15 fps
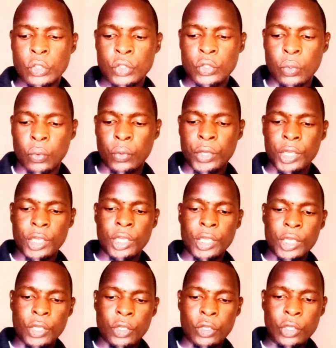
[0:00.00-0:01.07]
So
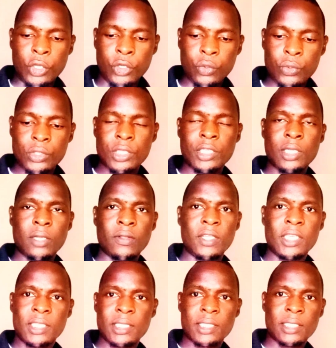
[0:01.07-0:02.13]
using
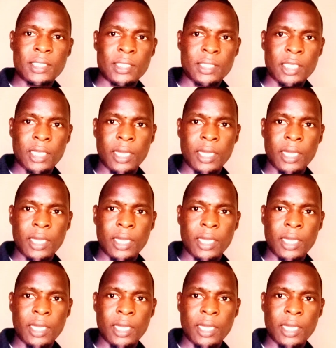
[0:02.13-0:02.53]
these